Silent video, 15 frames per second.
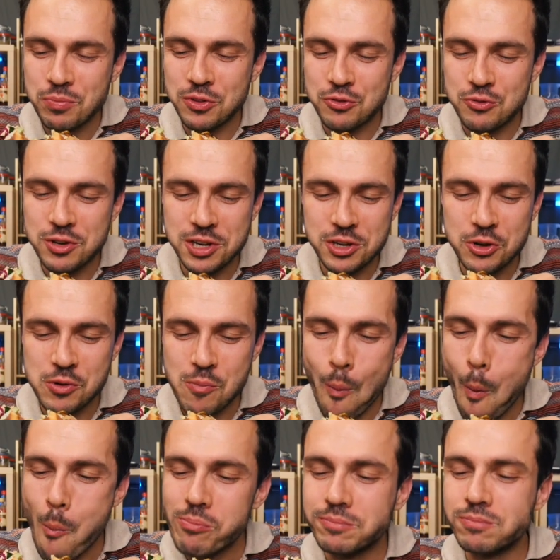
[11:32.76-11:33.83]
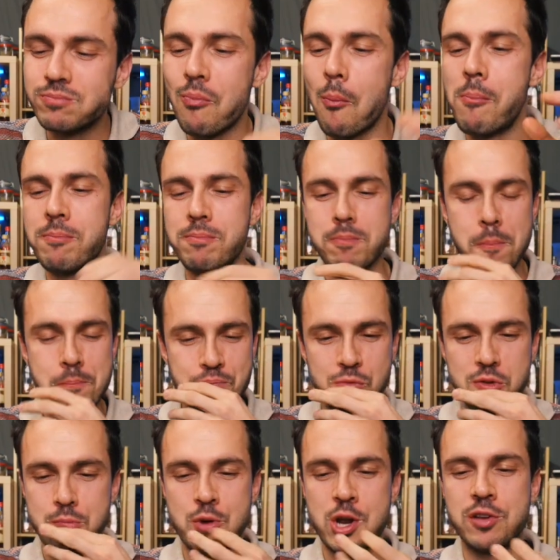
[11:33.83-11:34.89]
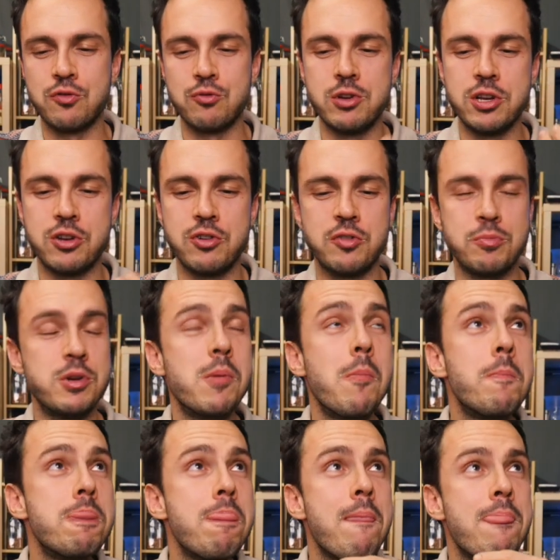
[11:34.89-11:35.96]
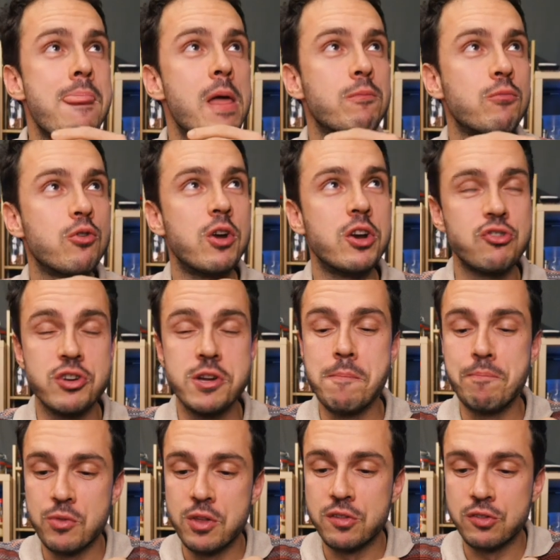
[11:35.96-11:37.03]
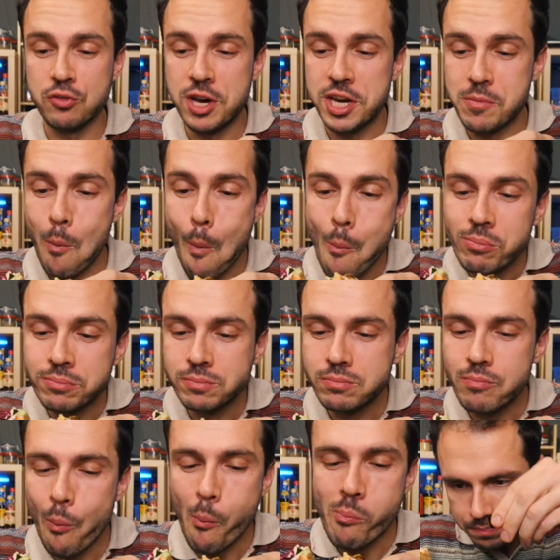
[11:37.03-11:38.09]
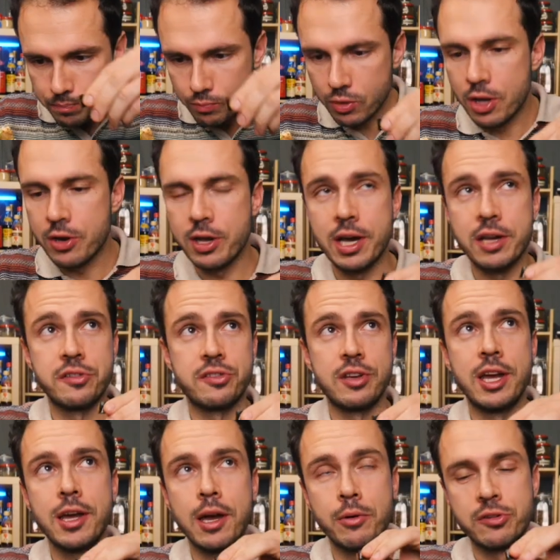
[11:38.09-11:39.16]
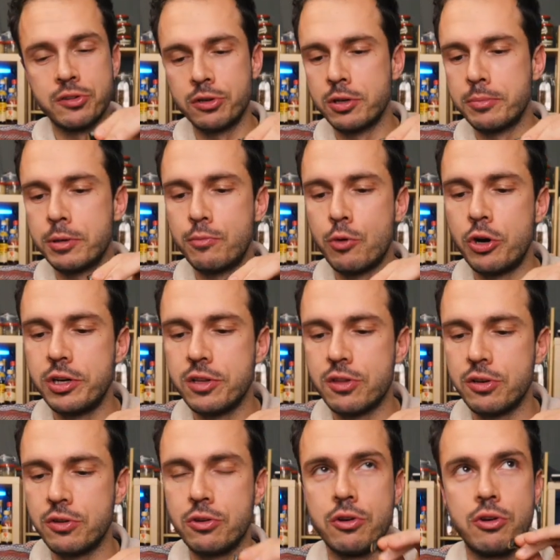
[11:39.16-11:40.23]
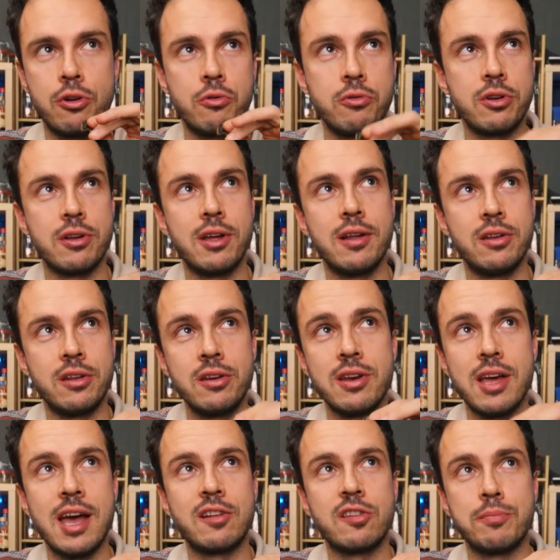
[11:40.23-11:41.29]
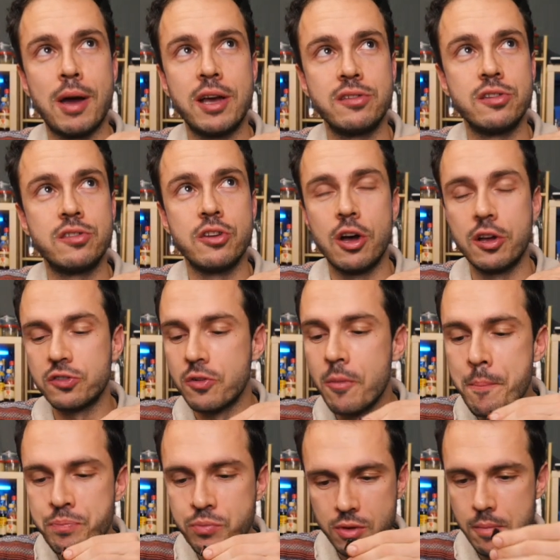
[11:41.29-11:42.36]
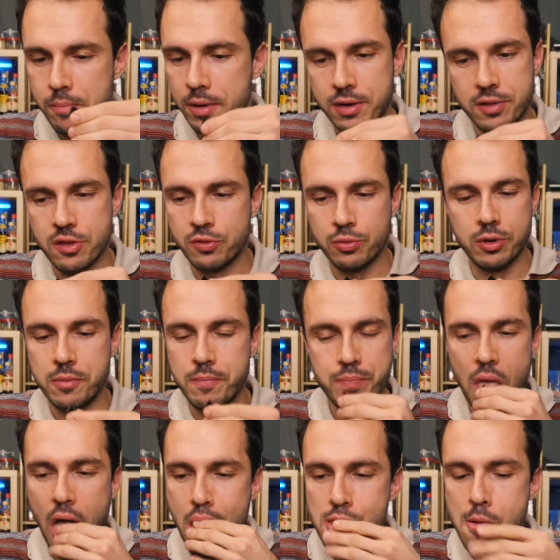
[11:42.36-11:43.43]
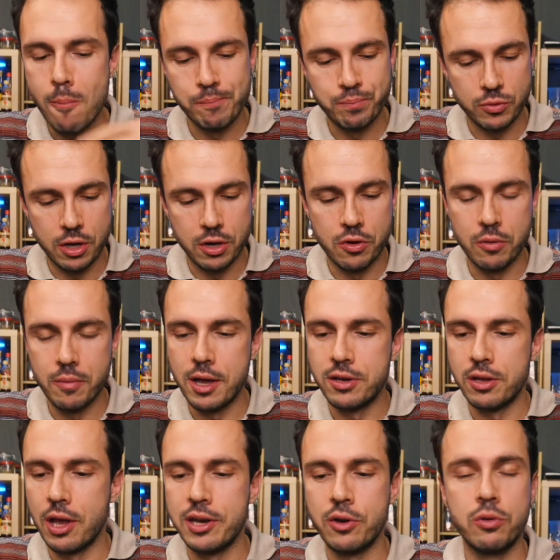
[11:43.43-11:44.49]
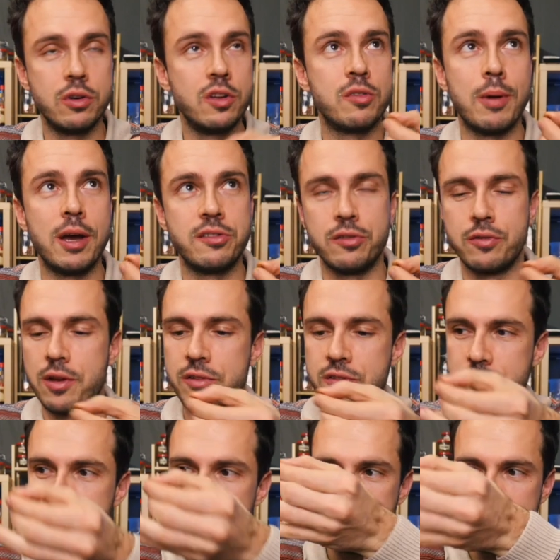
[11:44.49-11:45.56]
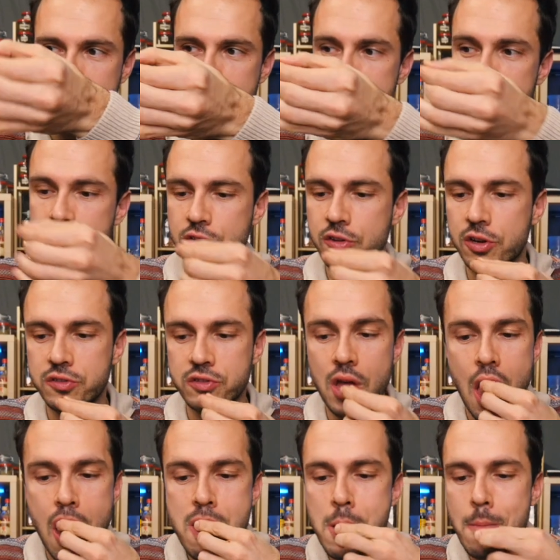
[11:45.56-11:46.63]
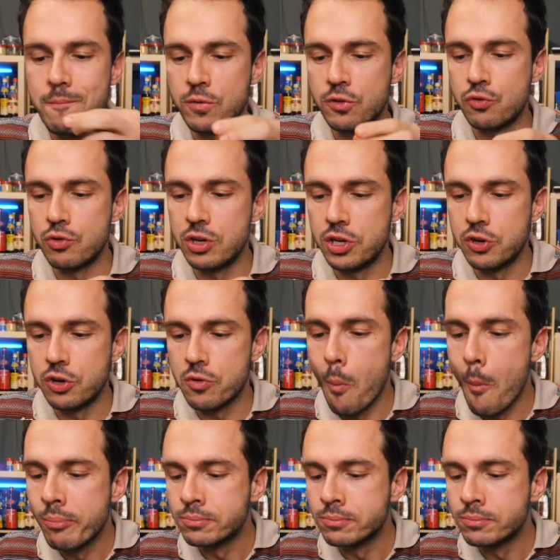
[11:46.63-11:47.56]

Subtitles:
It's really good. The bread is really crispy, crunchy. It's great. And I gotta say, I was a little bit worried that you didn't add spicy sauce, but this one, I don't know. I don't need spicy if I have this sauce. It's really good.